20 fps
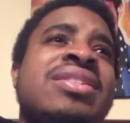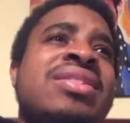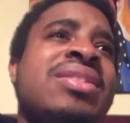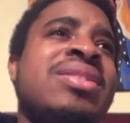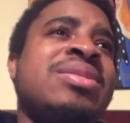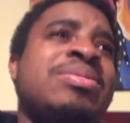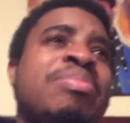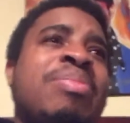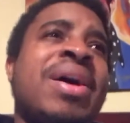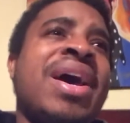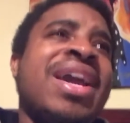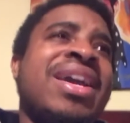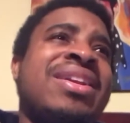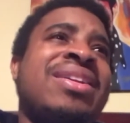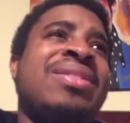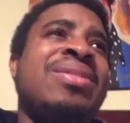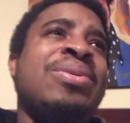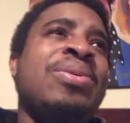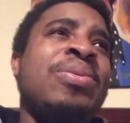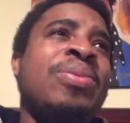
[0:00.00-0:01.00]

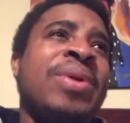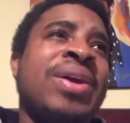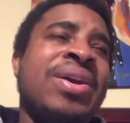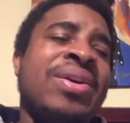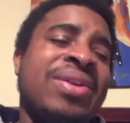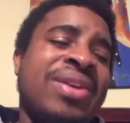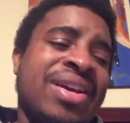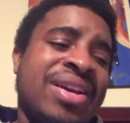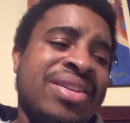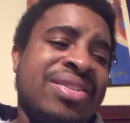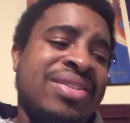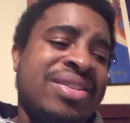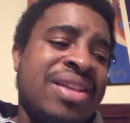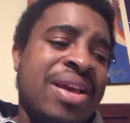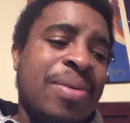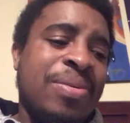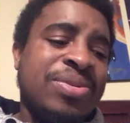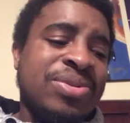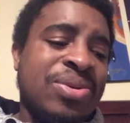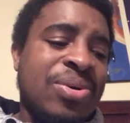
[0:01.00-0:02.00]
despite the weirdness
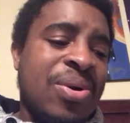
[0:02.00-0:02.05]
that was